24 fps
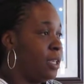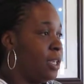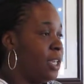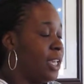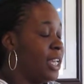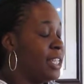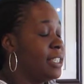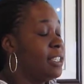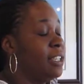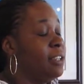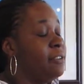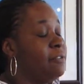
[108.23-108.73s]

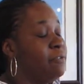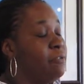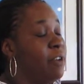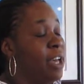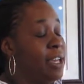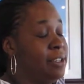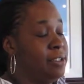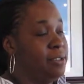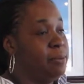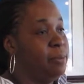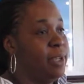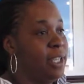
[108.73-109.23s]
it's an
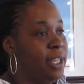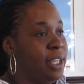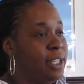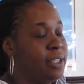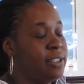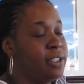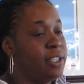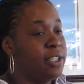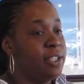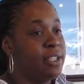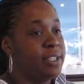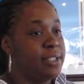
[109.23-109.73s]
investment
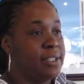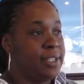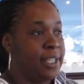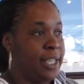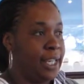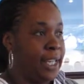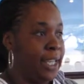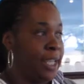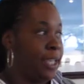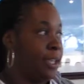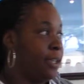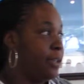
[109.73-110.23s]
into the
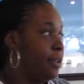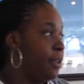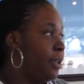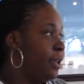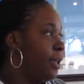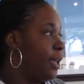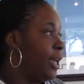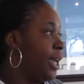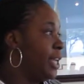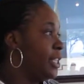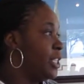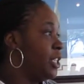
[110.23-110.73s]
city
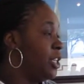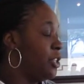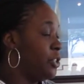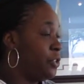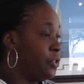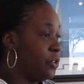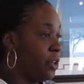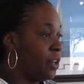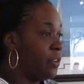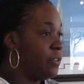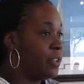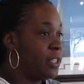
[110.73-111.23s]
and to the
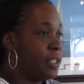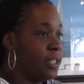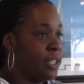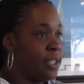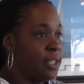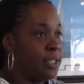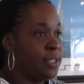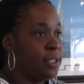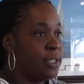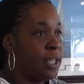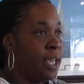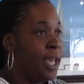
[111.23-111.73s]

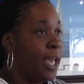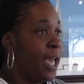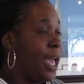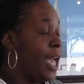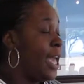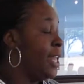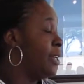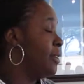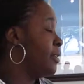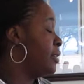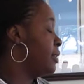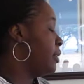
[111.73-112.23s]
services.
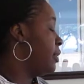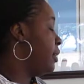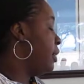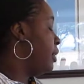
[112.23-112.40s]
And